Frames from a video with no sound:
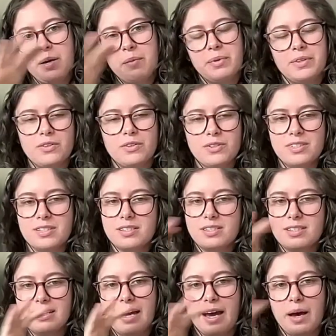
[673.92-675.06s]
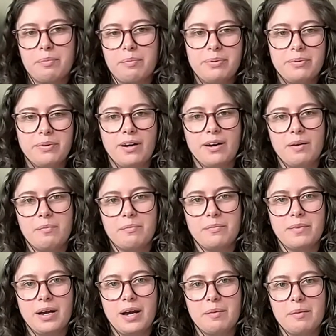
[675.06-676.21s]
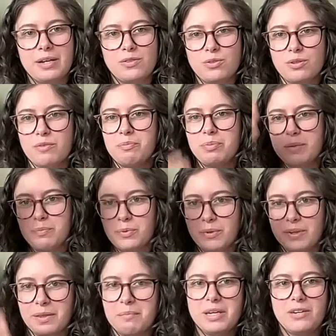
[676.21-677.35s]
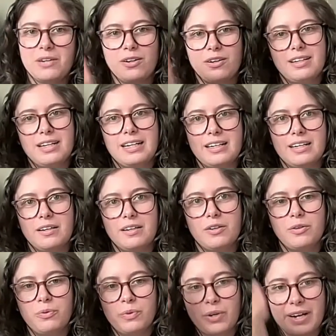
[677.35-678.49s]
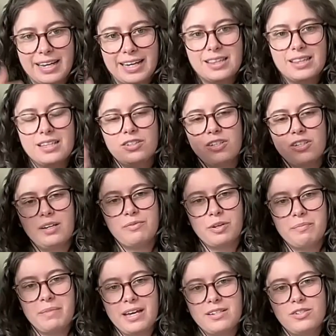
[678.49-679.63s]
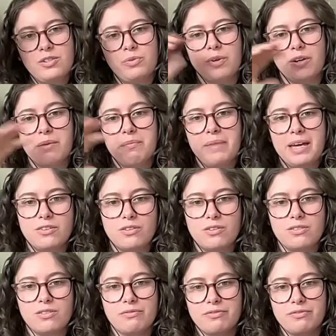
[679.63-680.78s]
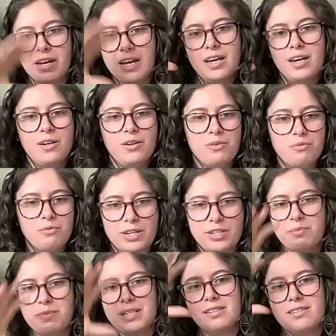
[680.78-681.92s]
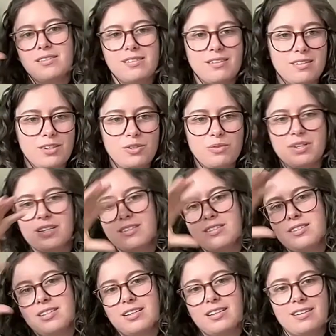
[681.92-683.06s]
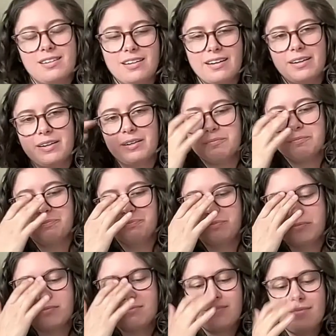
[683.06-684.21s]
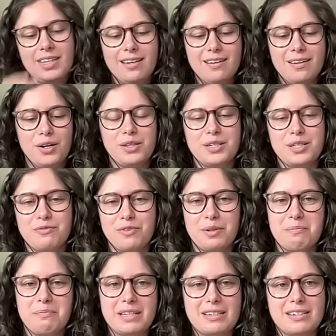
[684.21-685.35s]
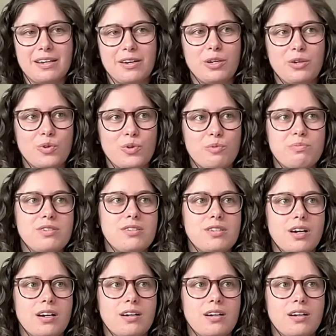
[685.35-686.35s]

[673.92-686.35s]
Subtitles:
but there's this gap about sort of people in the middle who are in the chain of command, who are commanders of regiments and units and all the different military groups